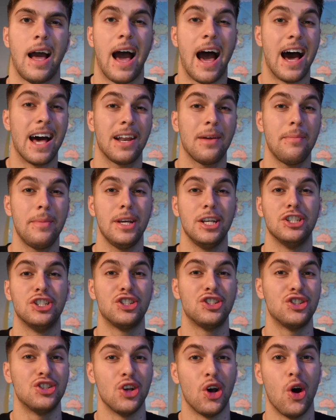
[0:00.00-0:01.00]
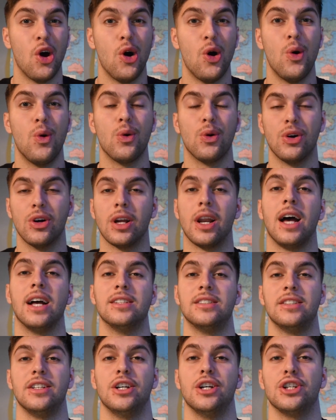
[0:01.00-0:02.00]
how to be so good at
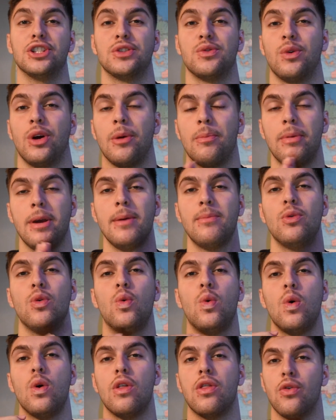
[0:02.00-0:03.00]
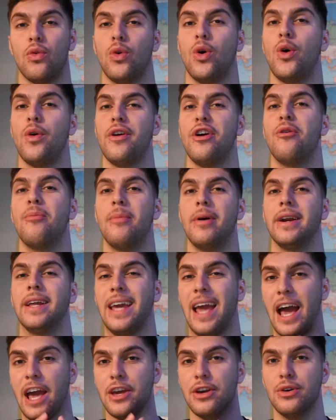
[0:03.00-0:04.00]
sales where people will throw their
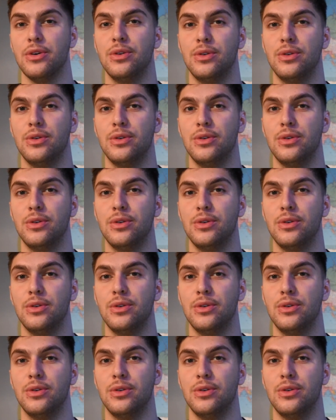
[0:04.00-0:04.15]
money at you.